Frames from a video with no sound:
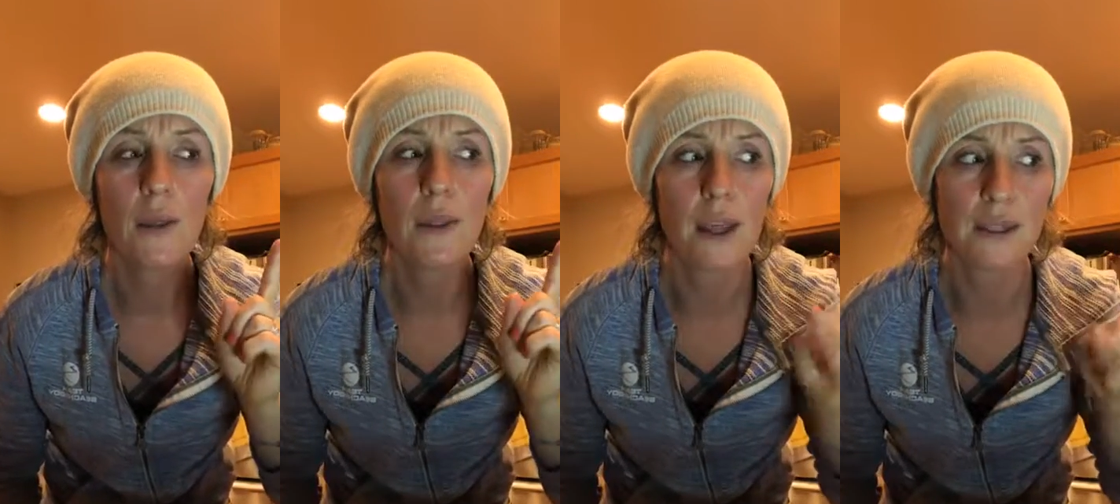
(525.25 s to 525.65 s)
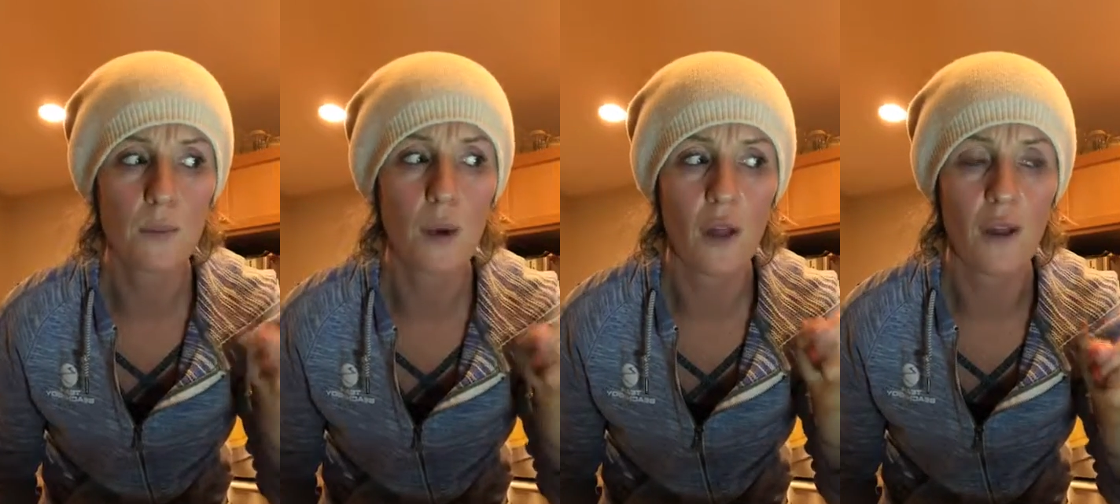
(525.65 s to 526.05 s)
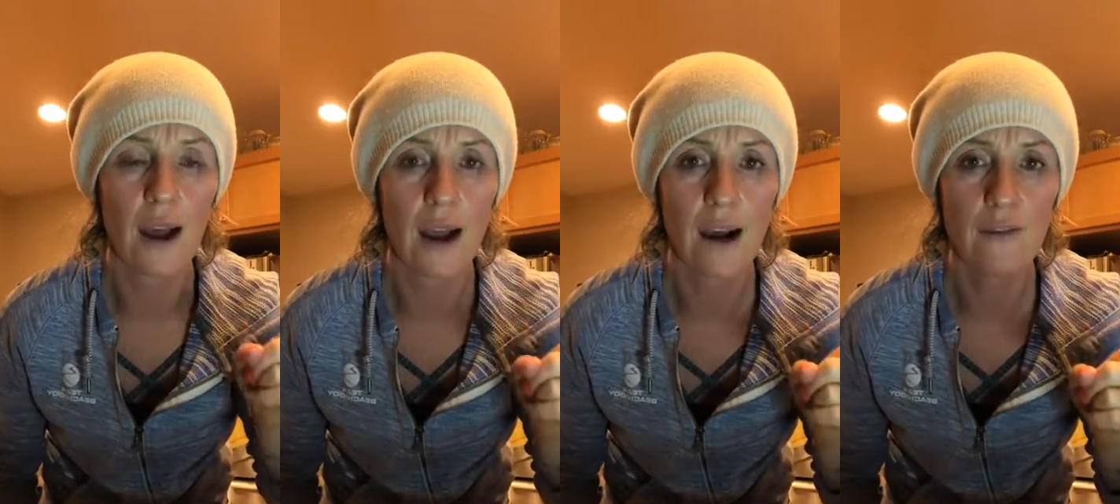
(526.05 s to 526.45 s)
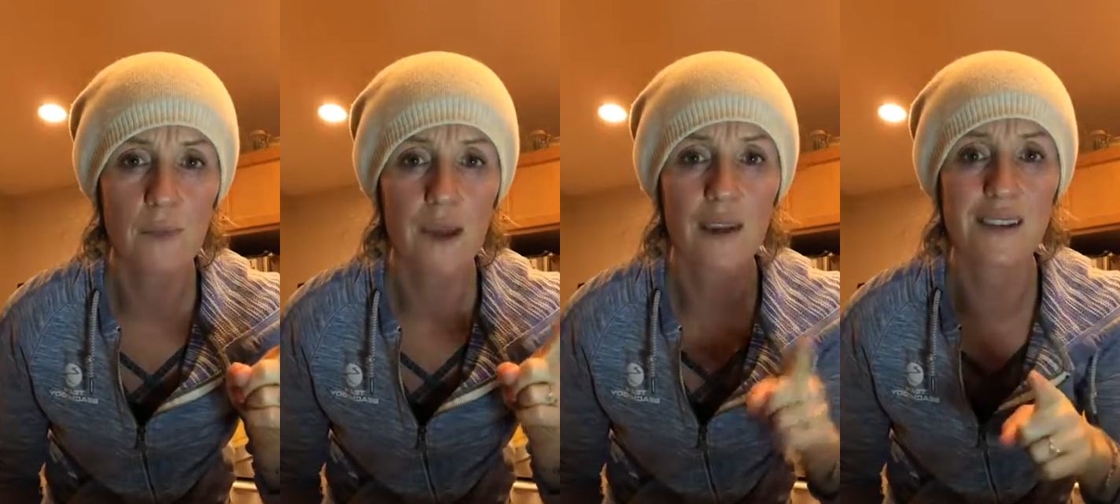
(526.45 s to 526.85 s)
the Instant Pot I have
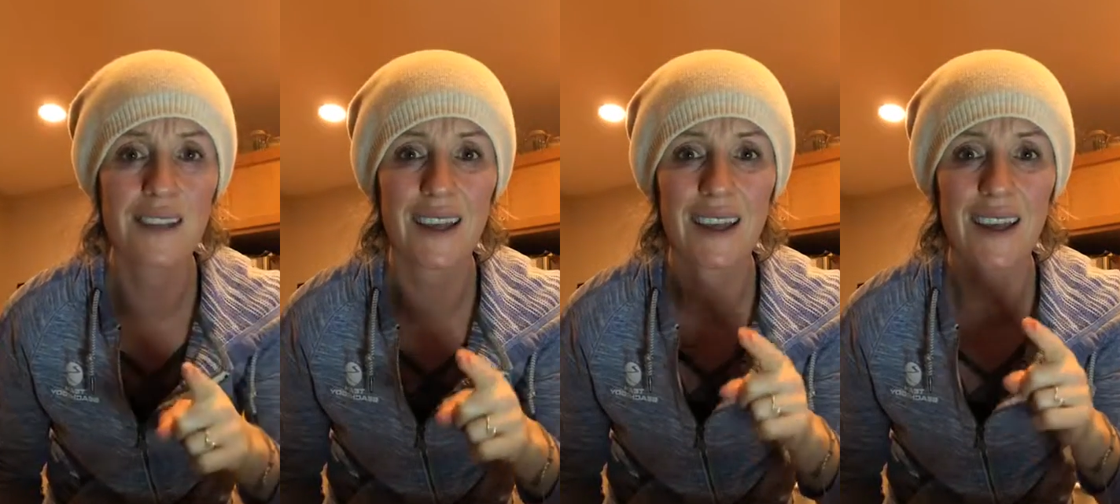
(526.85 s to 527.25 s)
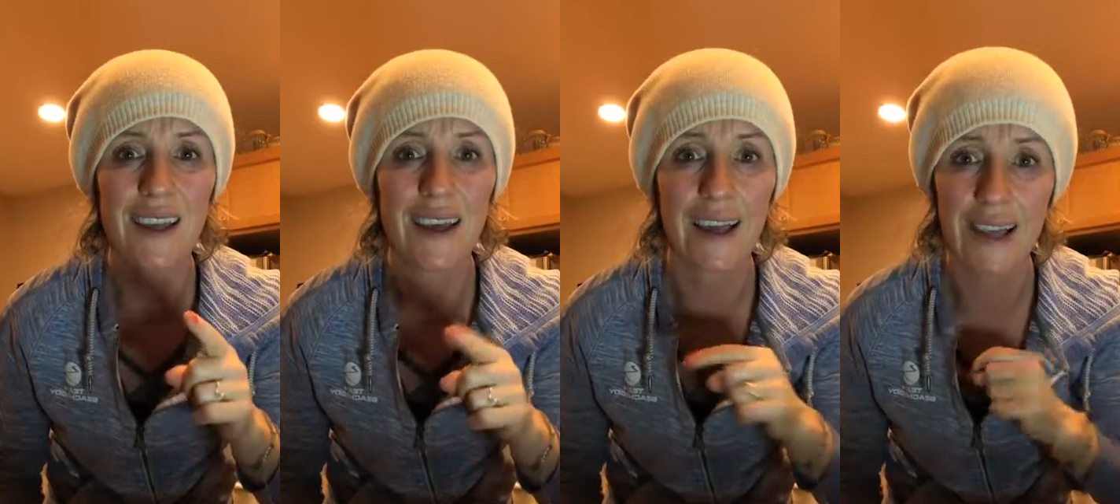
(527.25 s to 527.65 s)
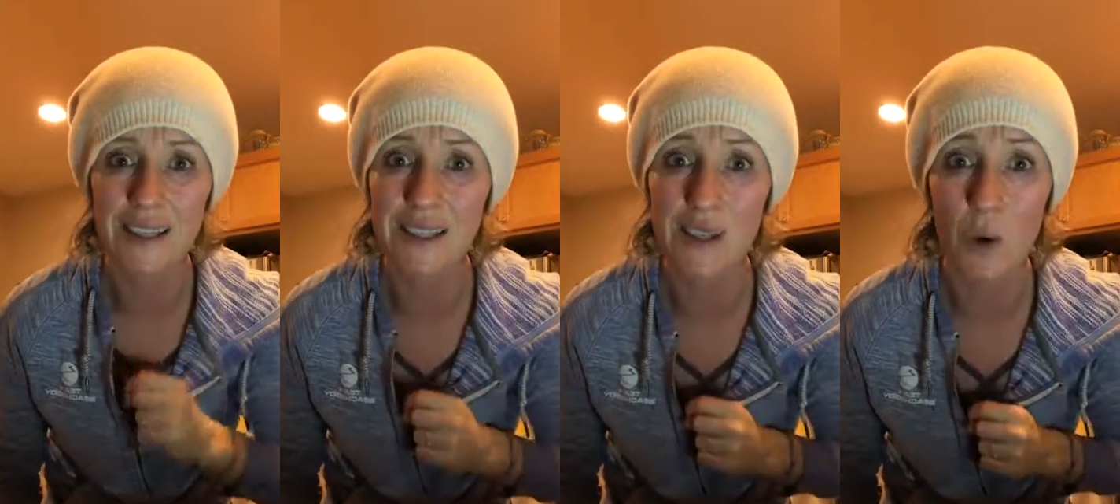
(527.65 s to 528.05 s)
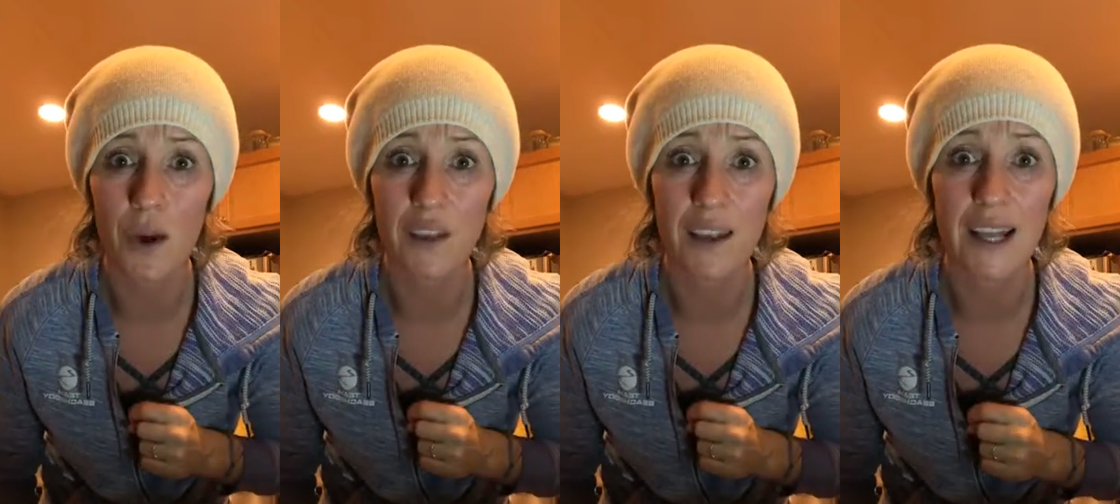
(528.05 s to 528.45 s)
because it's so
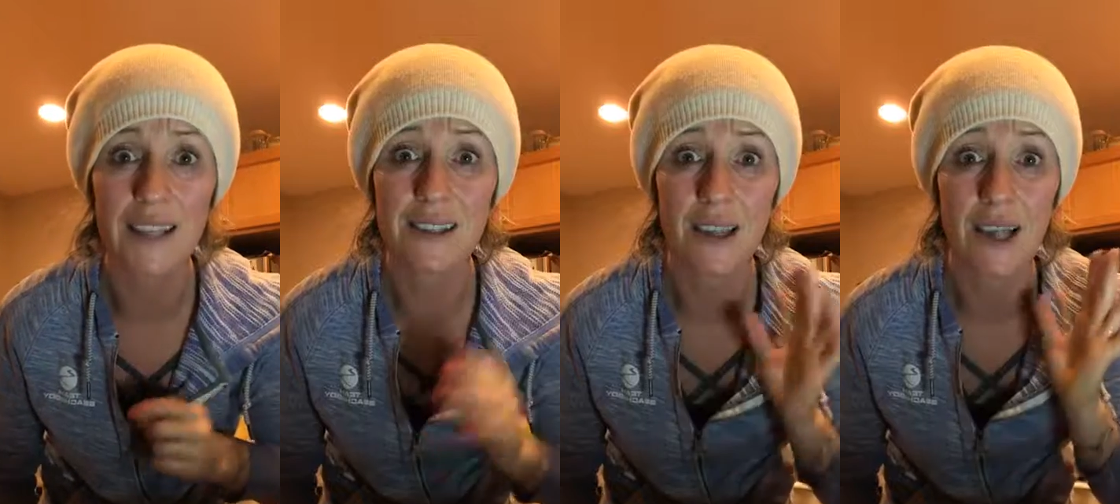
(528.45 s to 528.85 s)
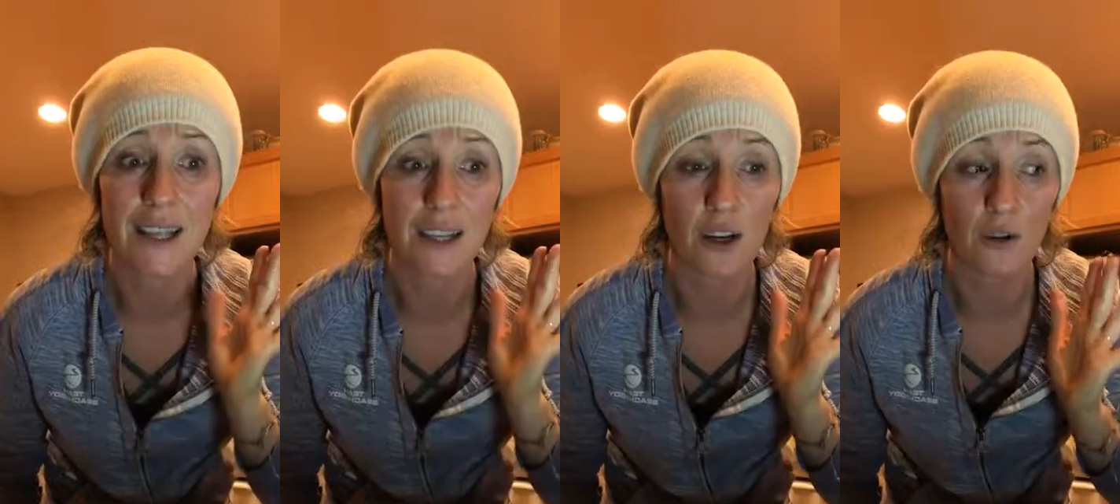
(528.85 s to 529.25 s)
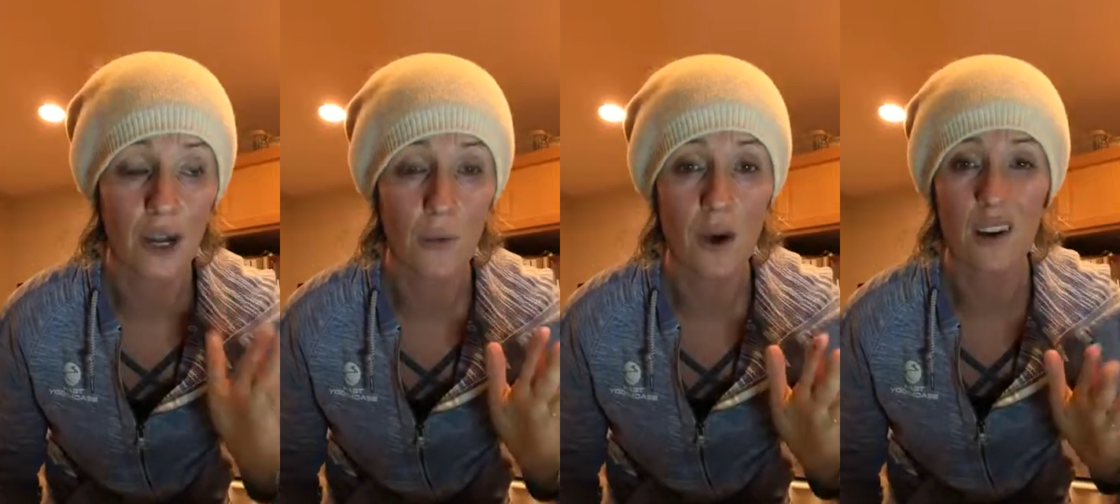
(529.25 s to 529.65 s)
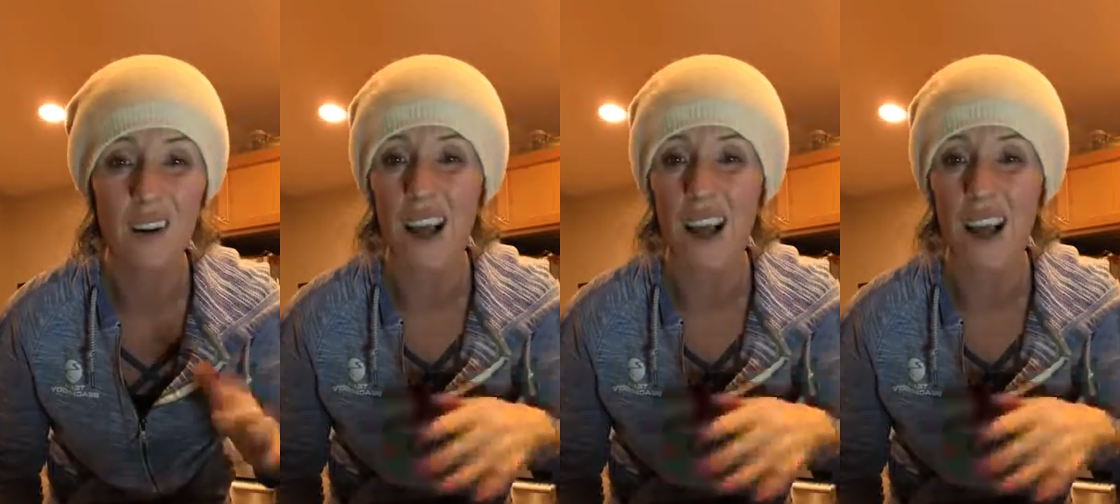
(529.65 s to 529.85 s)
worth it. It's a great one.